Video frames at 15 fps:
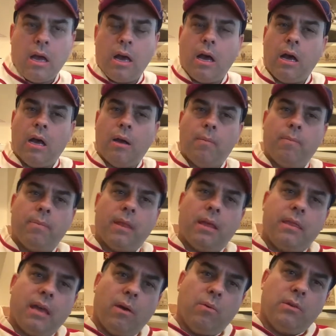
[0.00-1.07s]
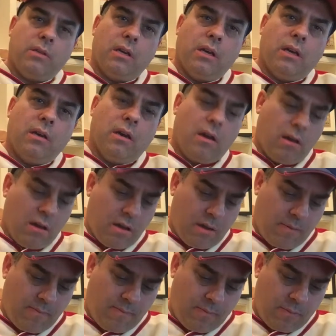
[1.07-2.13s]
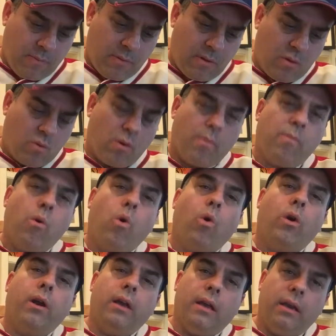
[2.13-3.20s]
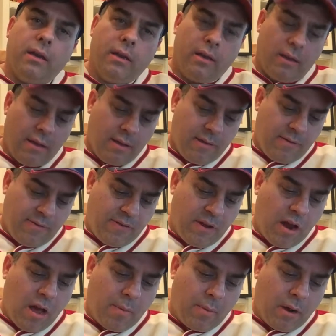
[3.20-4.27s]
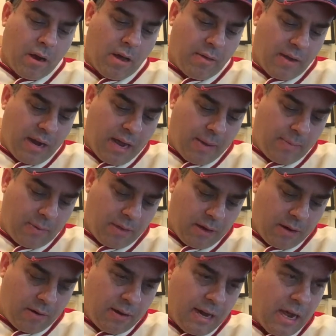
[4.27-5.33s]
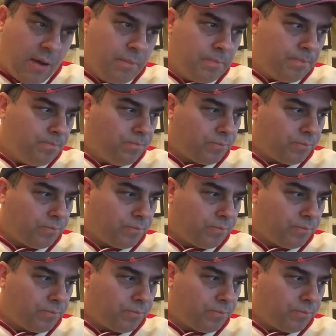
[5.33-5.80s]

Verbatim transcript: Um, that that was a, a reported phenomena that happened there. Now,